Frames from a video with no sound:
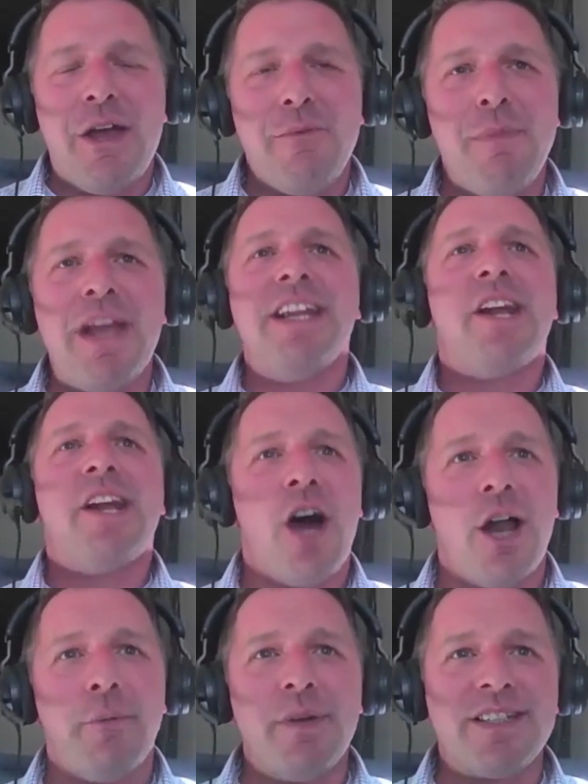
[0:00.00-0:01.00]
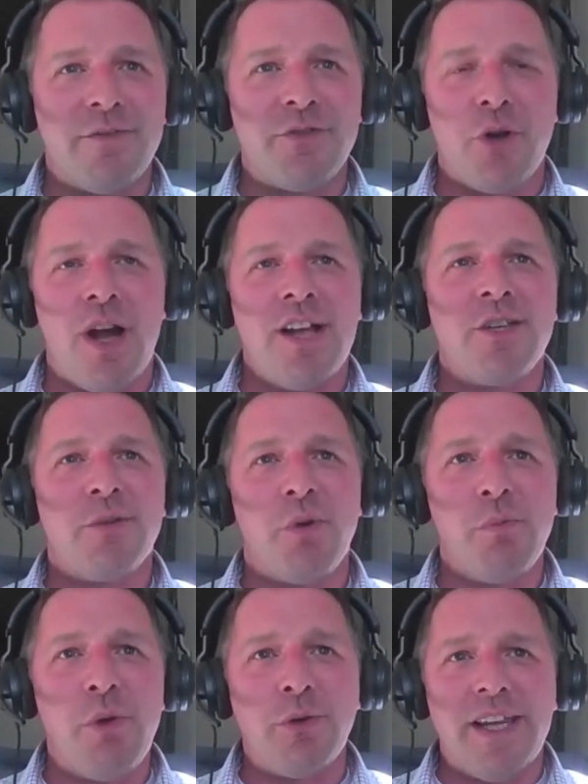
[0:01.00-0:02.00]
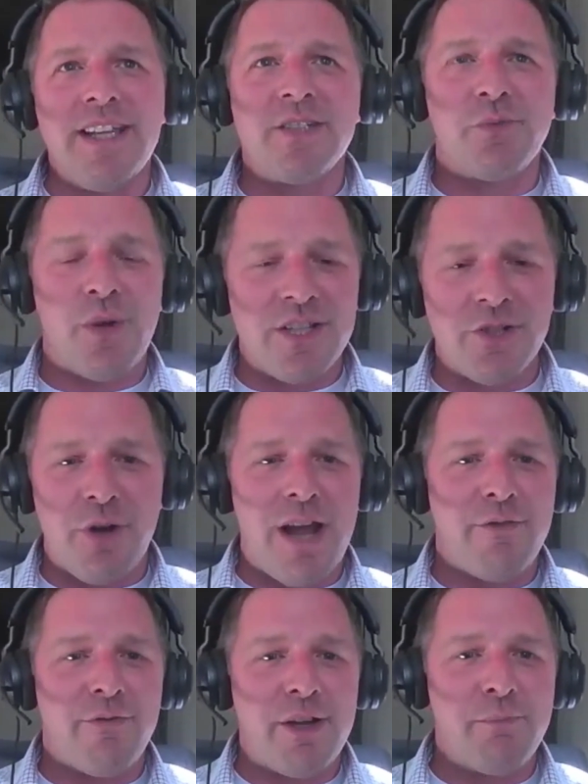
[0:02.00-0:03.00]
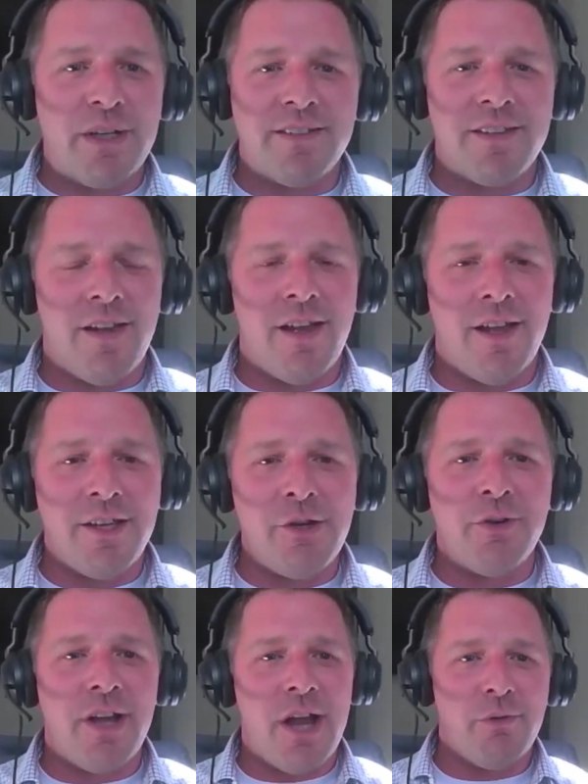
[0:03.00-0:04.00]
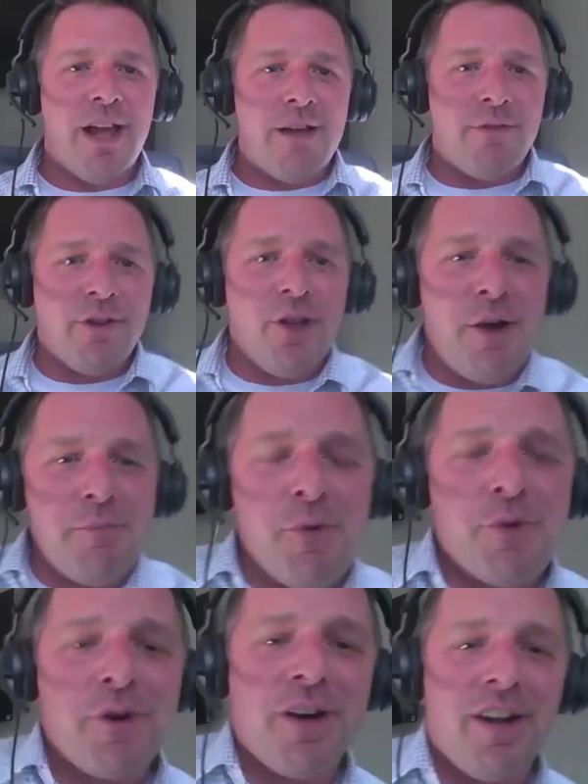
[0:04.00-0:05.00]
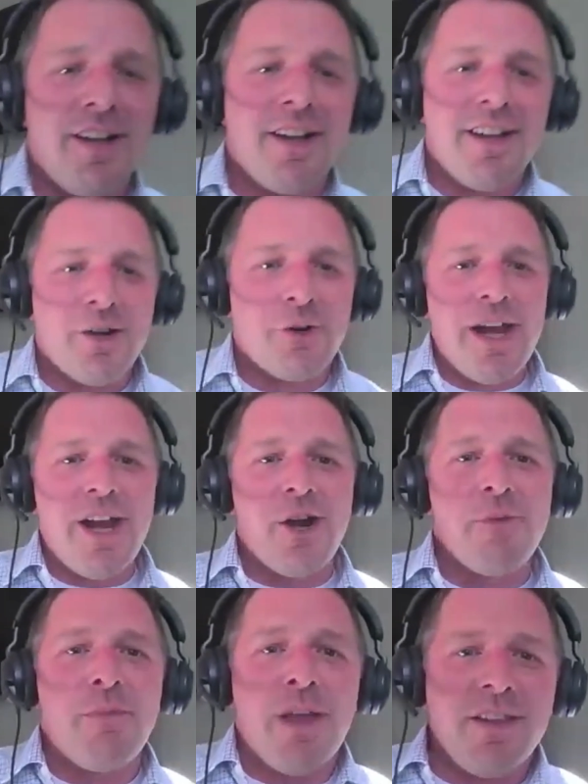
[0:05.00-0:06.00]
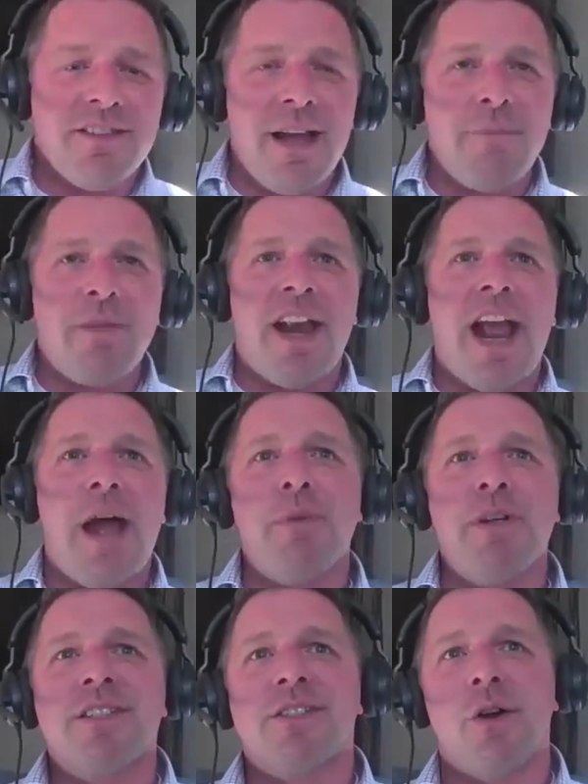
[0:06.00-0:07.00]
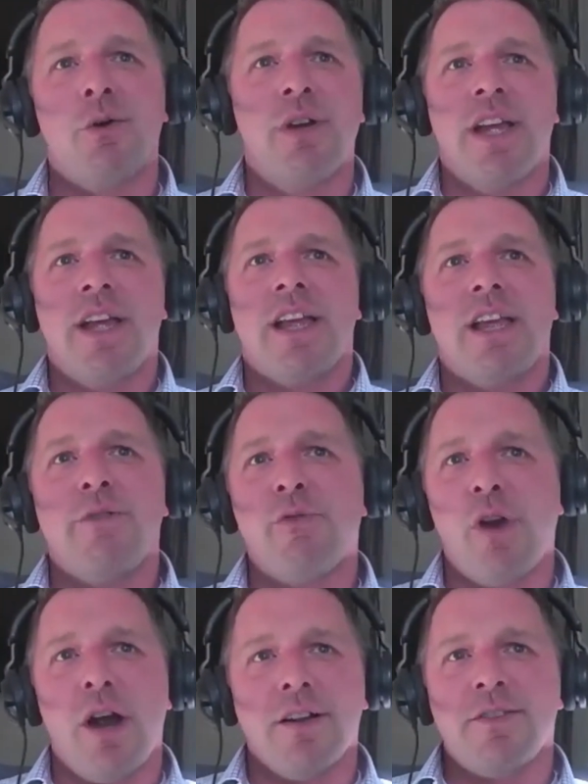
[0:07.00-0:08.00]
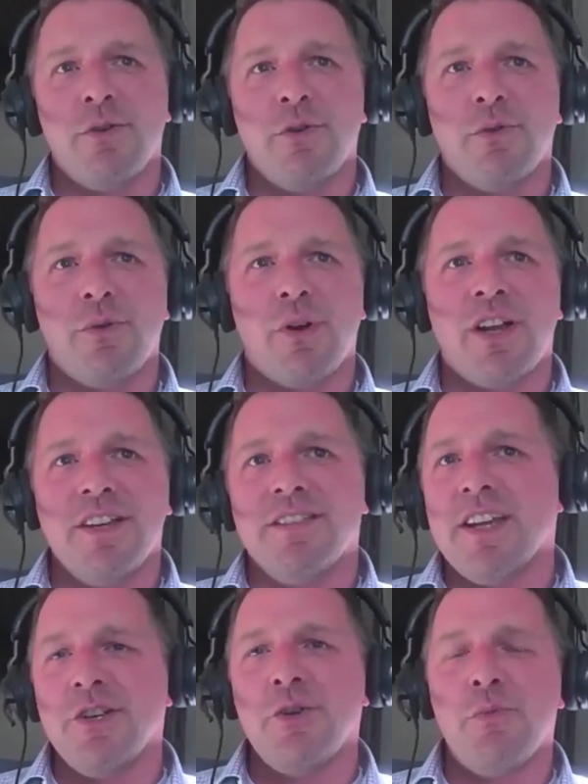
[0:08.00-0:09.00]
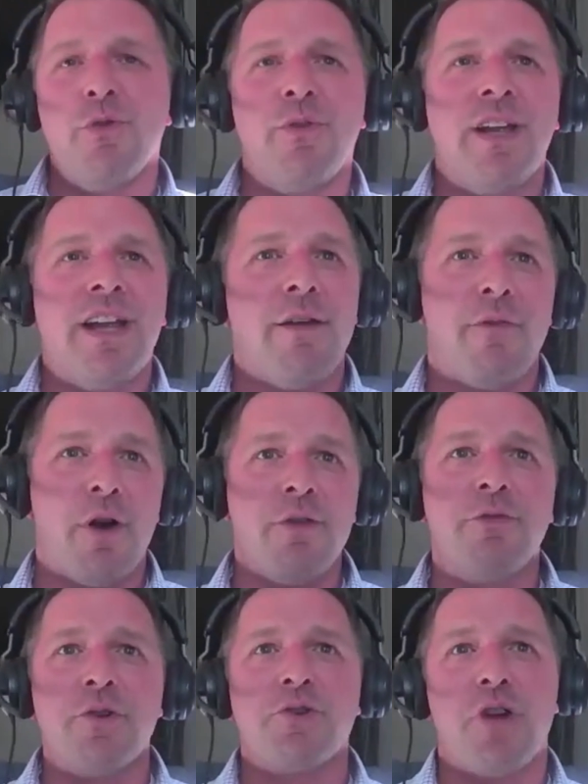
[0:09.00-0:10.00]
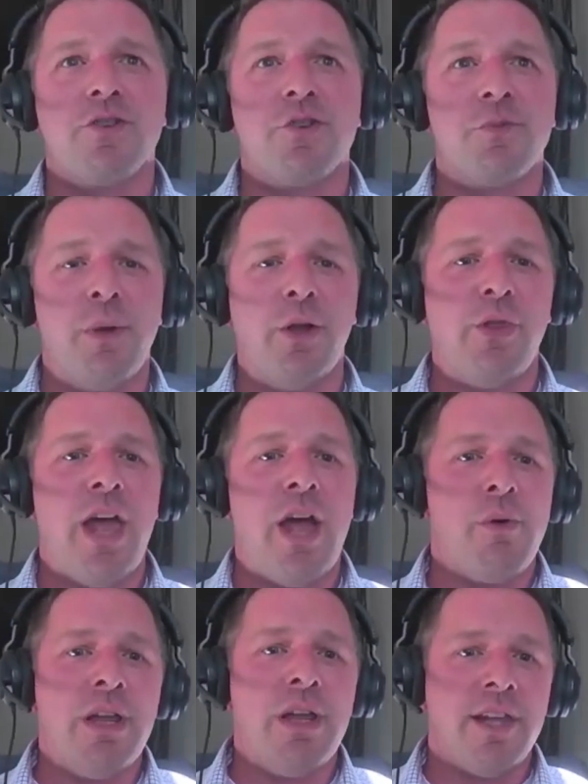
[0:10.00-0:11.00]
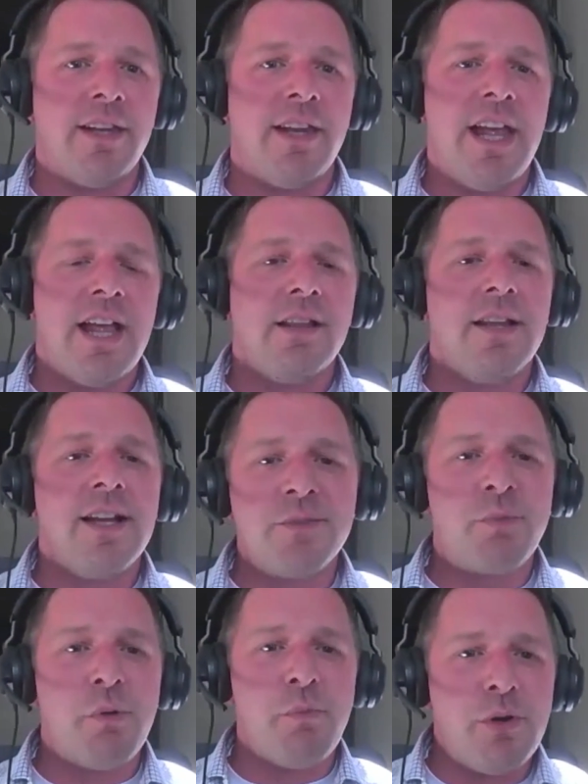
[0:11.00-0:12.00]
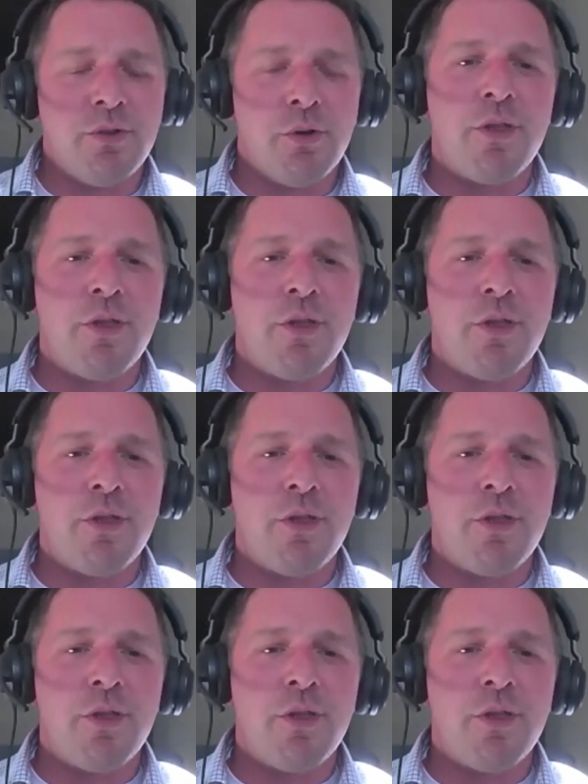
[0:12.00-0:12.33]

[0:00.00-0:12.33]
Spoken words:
Many economists have tried to promote east-west traffic, but you and I will have a lot more gray hair by the time that happens. So if we are to continue moving, and if our infrastructure is built that way, then let's promote